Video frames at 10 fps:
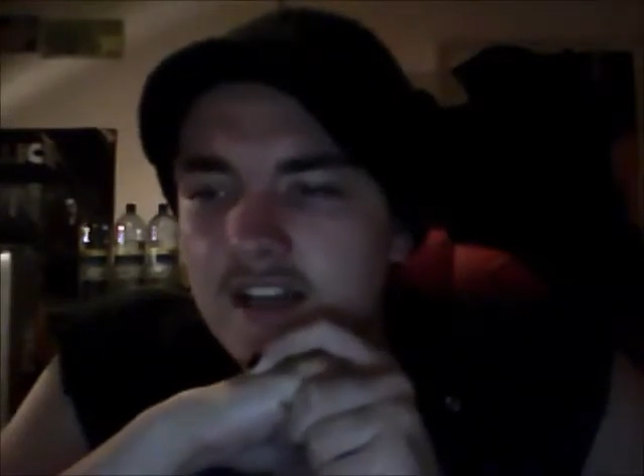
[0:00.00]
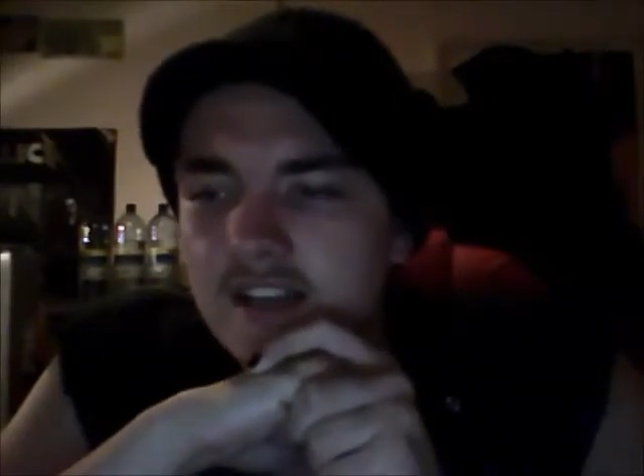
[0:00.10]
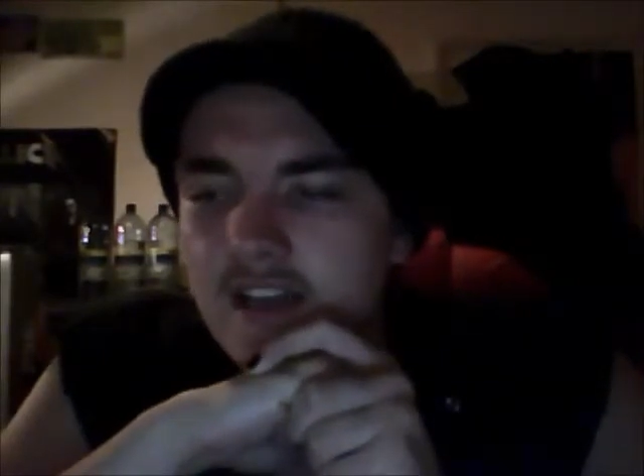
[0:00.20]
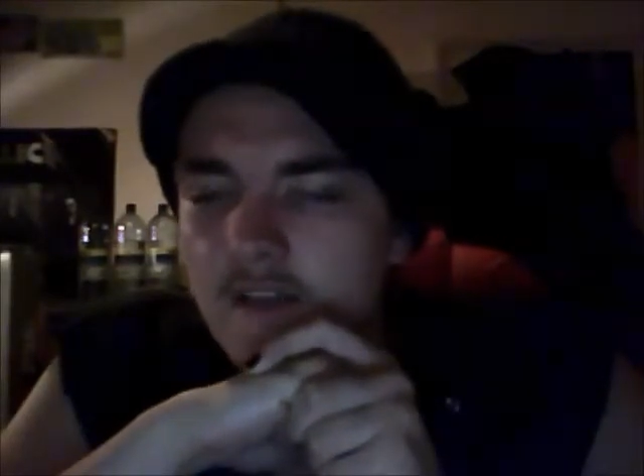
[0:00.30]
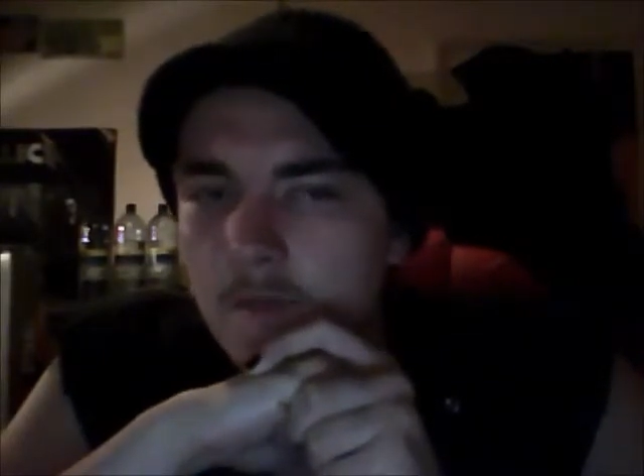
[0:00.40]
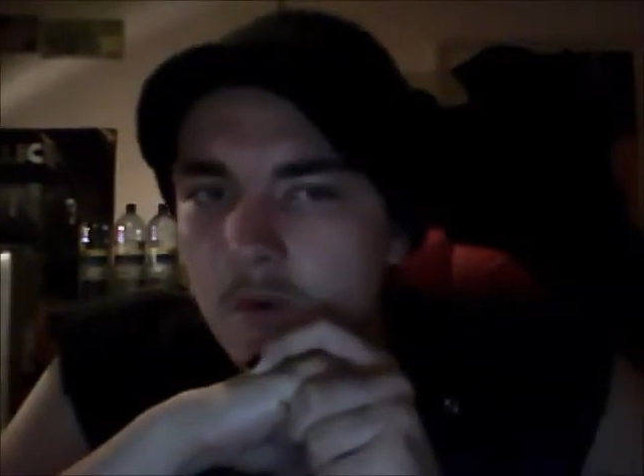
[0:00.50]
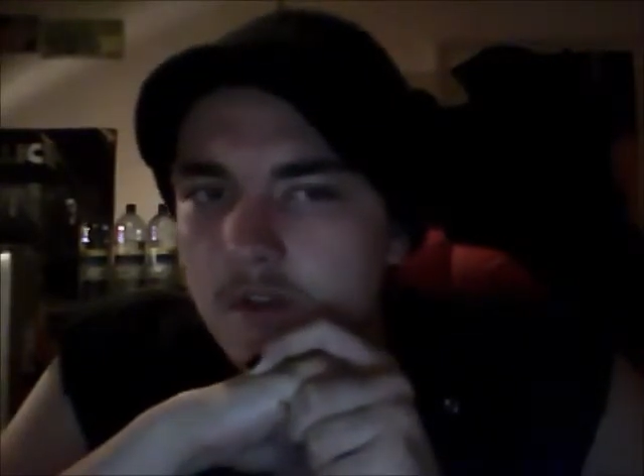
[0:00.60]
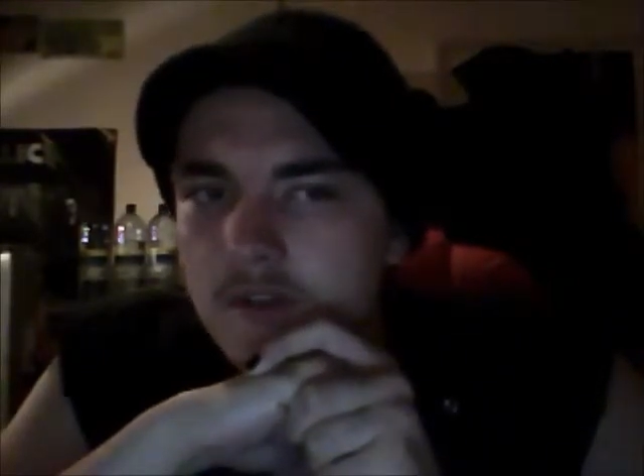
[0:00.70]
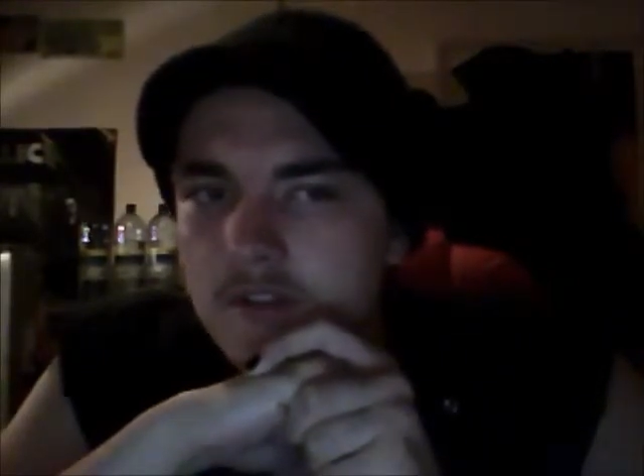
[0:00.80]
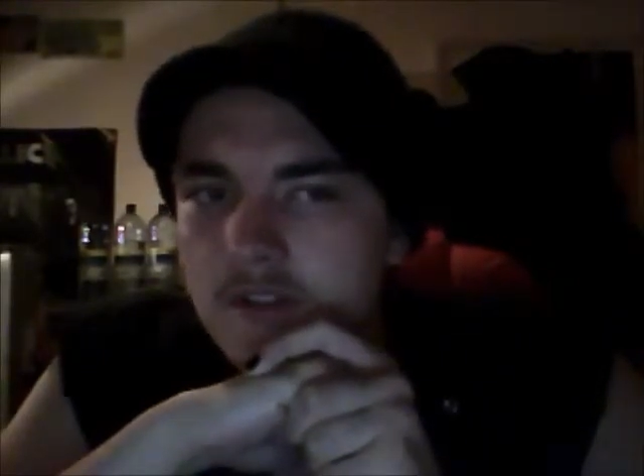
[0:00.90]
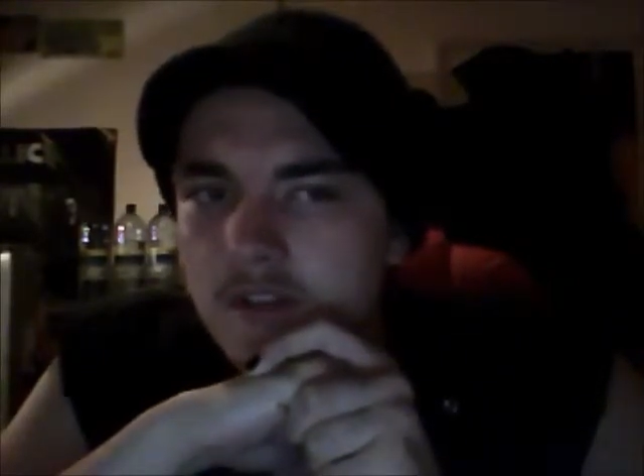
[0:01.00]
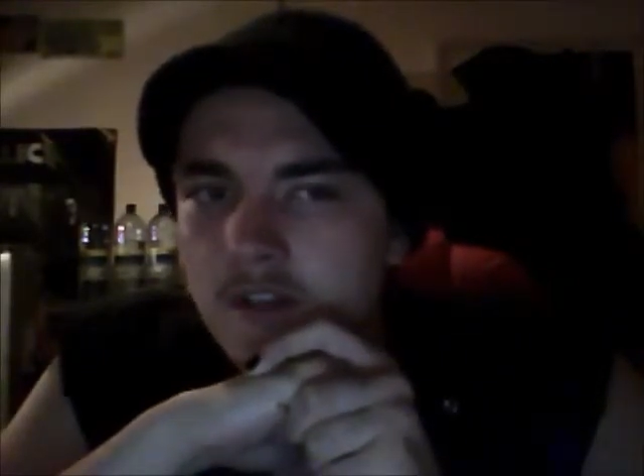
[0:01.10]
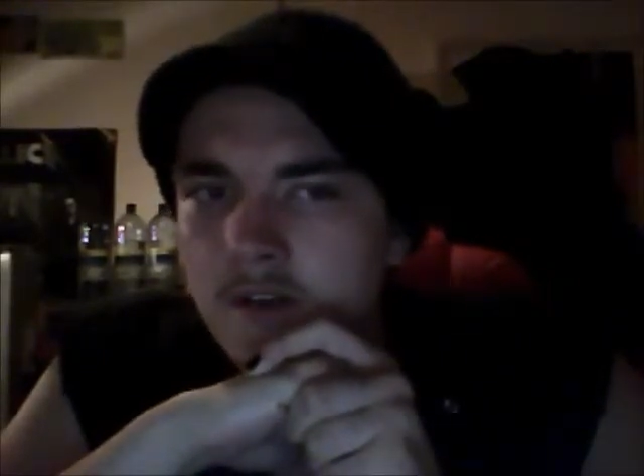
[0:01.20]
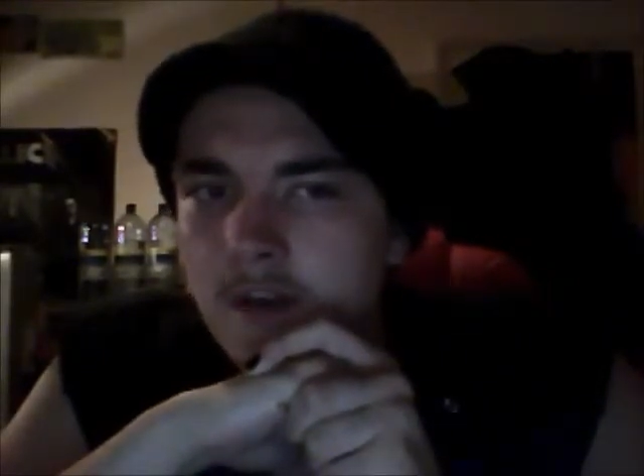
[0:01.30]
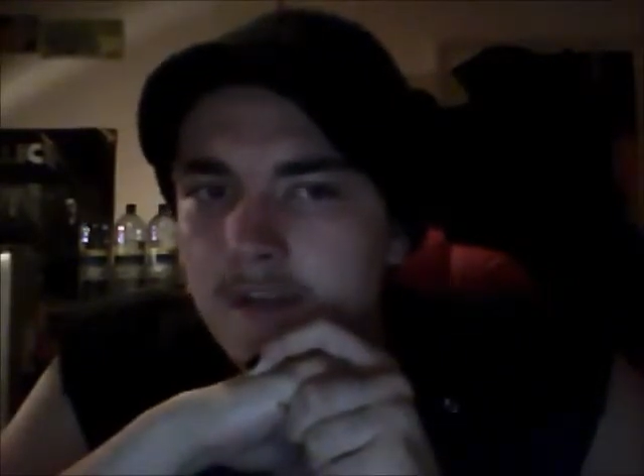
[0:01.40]
get them more used to
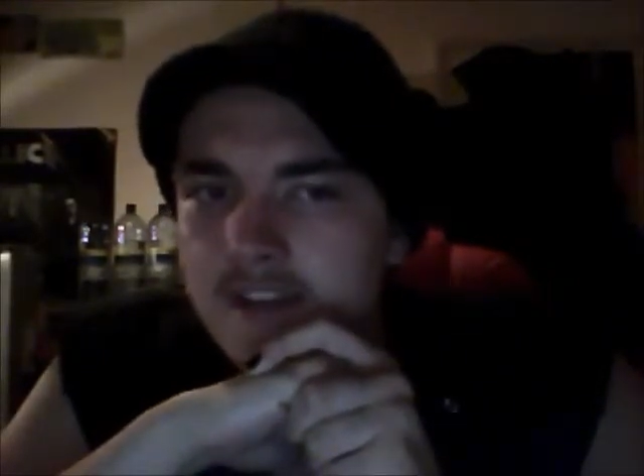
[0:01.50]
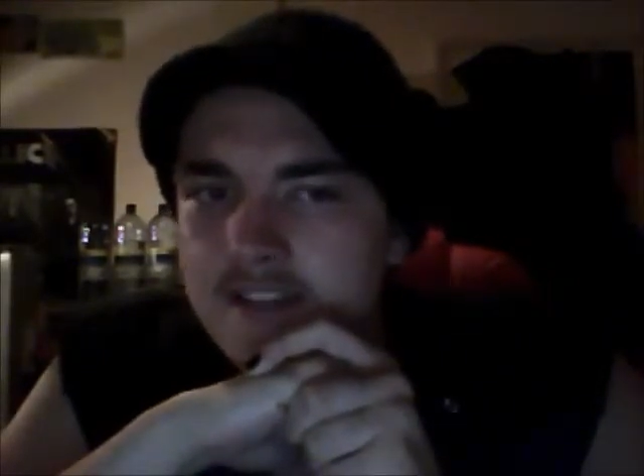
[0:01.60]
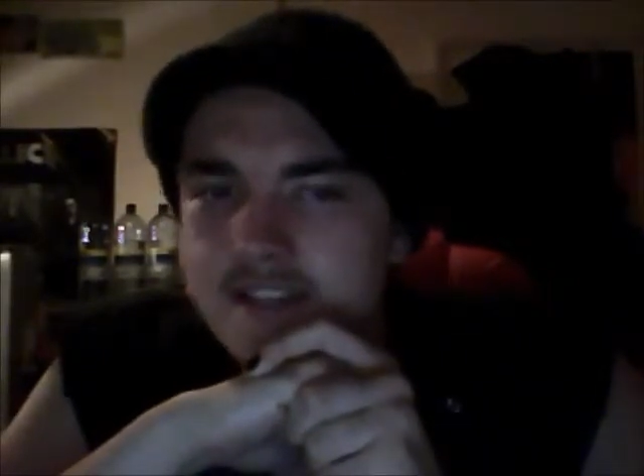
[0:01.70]
you. I mean, it's